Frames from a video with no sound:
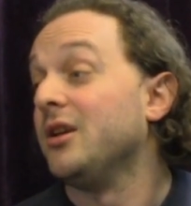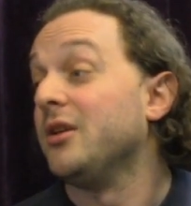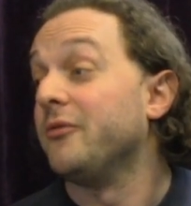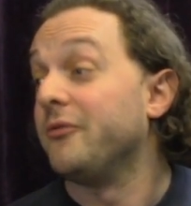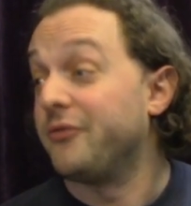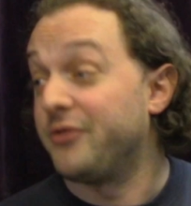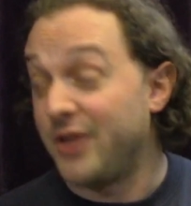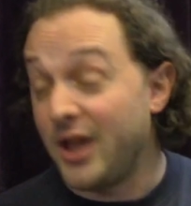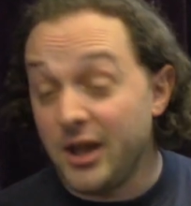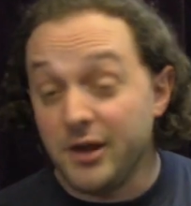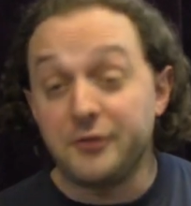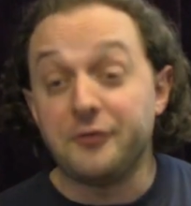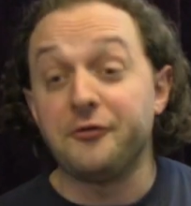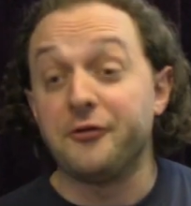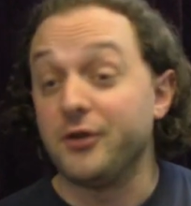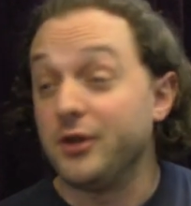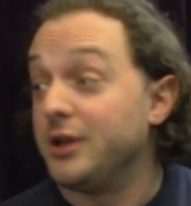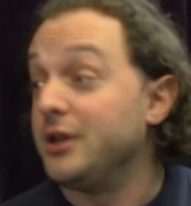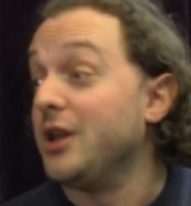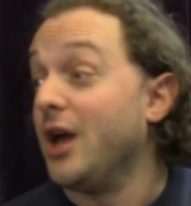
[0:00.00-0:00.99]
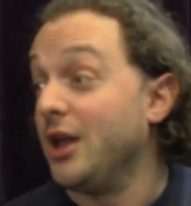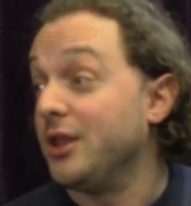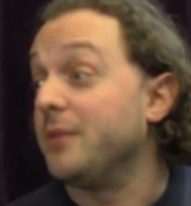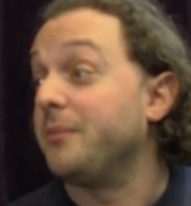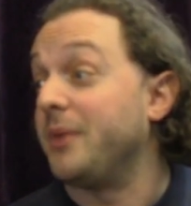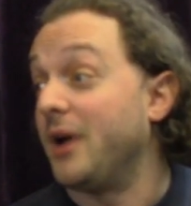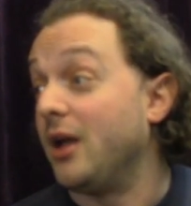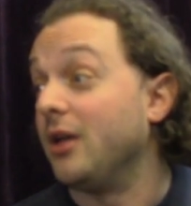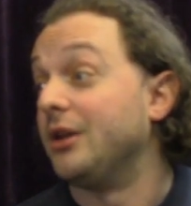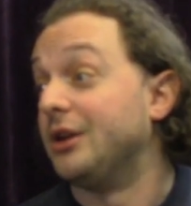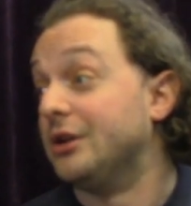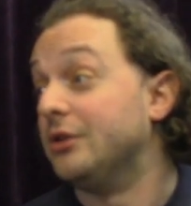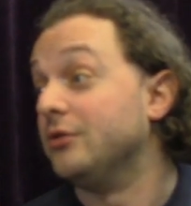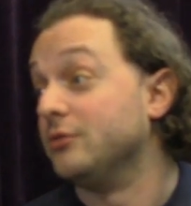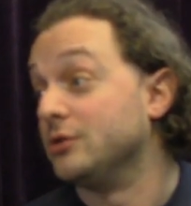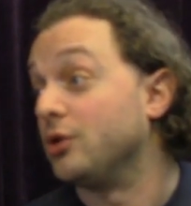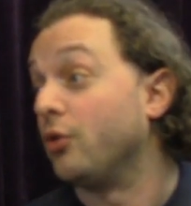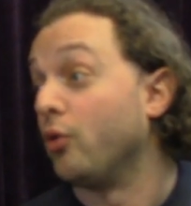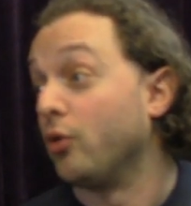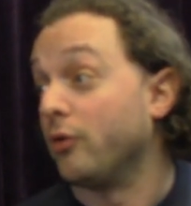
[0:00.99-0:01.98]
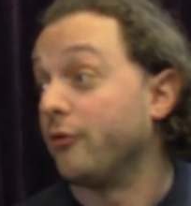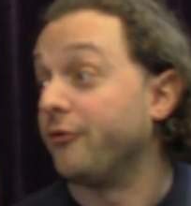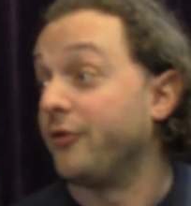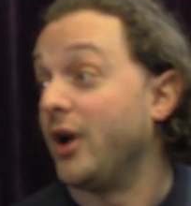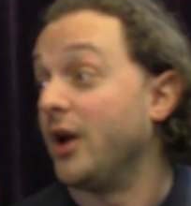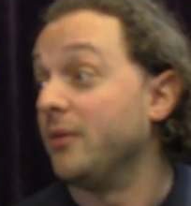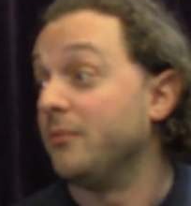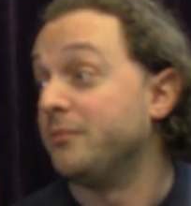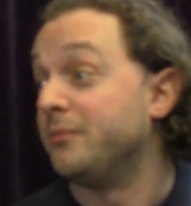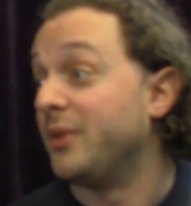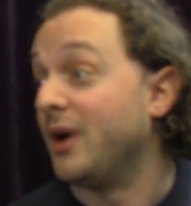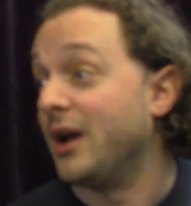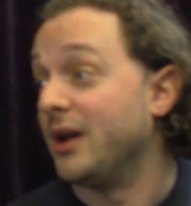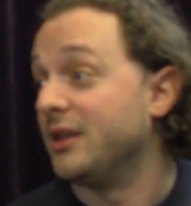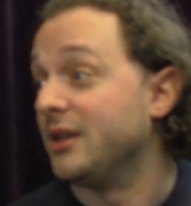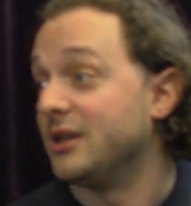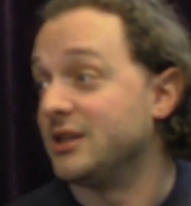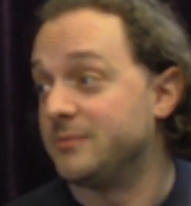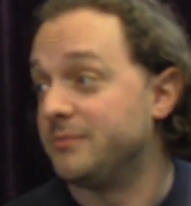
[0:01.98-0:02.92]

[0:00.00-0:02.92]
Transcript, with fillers: thankfully not the paladin, who was horrified by this,